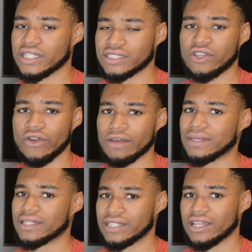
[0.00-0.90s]
It's going to be
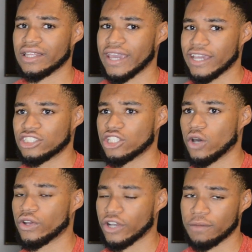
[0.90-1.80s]
the Dylan A show.
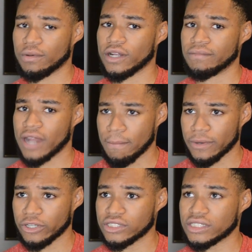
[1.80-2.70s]
They're going to put up
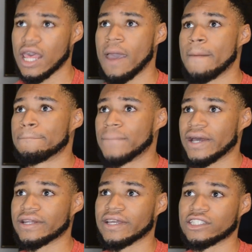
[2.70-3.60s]
numbers,
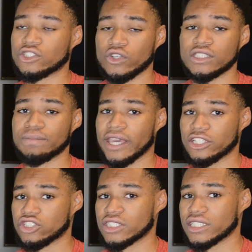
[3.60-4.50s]
but it's going to be
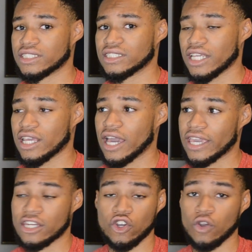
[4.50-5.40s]
interesting to see.
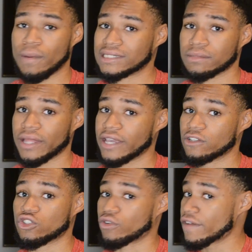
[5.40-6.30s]
Again, Coop hasn't
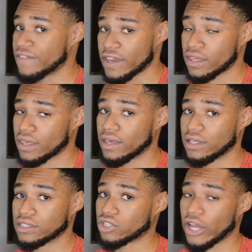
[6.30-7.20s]
played terrific,
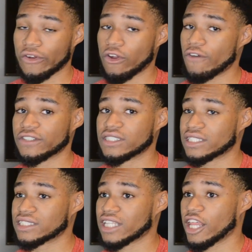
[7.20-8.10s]
so I don't know if it's
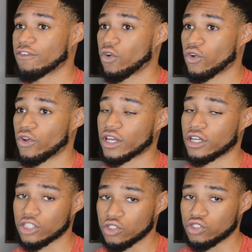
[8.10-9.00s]
necessarily a foregone
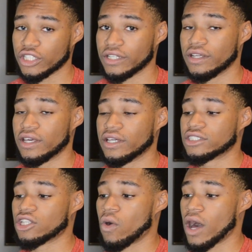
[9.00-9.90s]
conclusion.
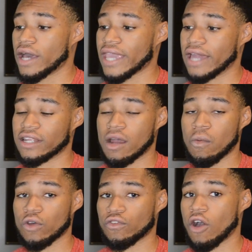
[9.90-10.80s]
So yeah, the number
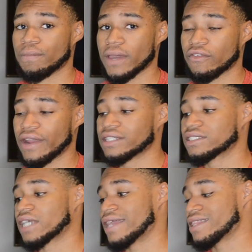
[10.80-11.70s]
one overall pick
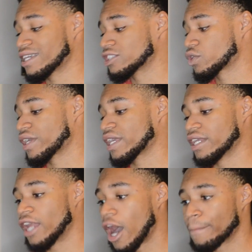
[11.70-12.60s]
race I think is going to
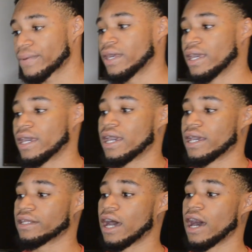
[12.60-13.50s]
heat up.
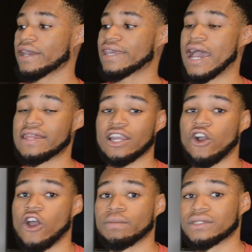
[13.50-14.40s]
And yeah, I think
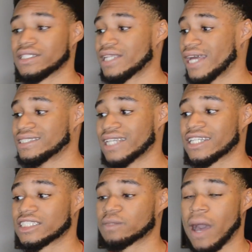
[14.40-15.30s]
Harper's in that
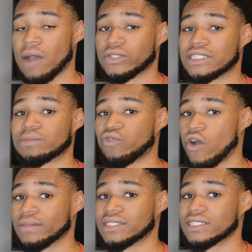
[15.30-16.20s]
second spot with his
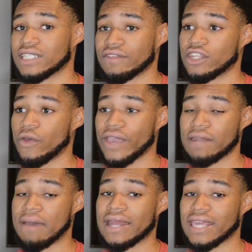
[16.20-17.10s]
performances, even though he had a
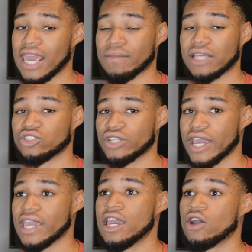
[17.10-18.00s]
bad game
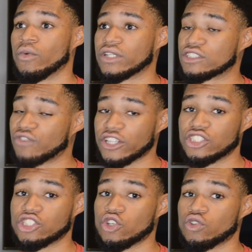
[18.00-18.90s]
yesterday. With his
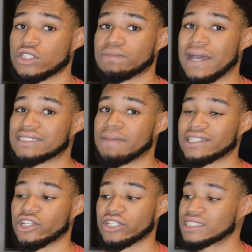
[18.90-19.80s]
first two, those back-to-back
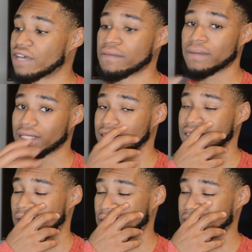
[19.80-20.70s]
37
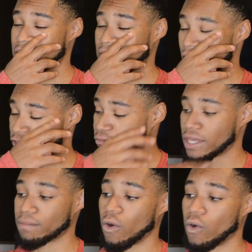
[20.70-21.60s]
pieces, I think have
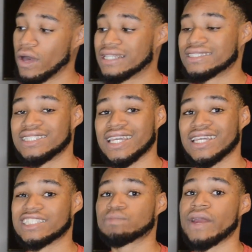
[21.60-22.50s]
people singing
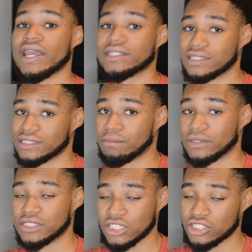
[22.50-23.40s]
his praises and
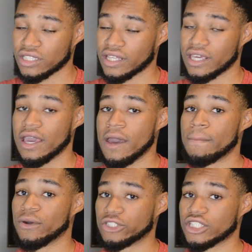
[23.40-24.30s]
potentially
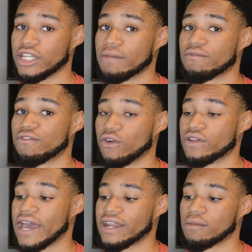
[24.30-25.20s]
pushing him for
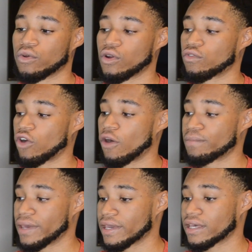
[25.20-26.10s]
that number one overall
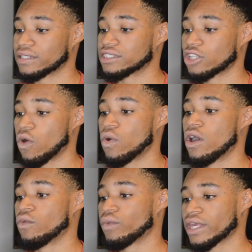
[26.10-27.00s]
pick. So
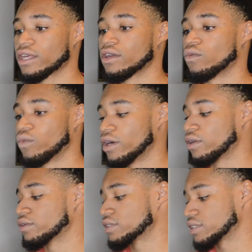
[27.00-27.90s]
we
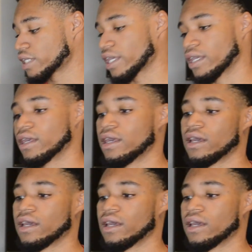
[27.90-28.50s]
will see.